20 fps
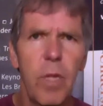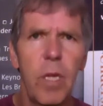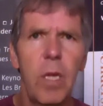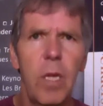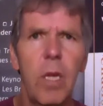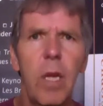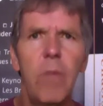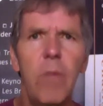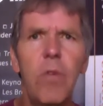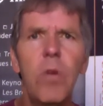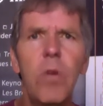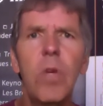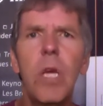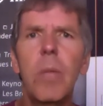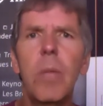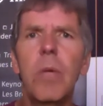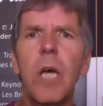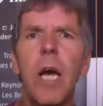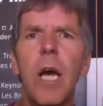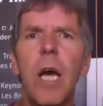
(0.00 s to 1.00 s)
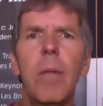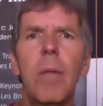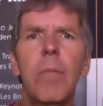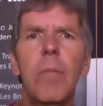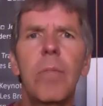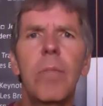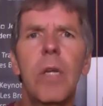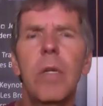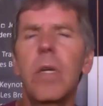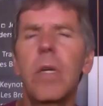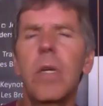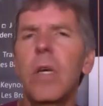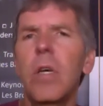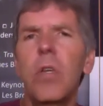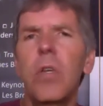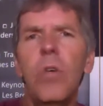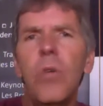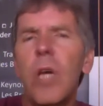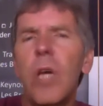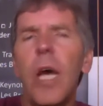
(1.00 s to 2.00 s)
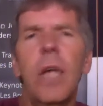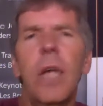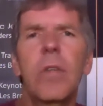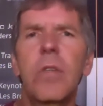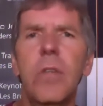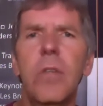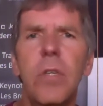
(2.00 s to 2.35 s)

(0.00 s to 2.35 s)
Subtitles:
If you keep calm, then you can't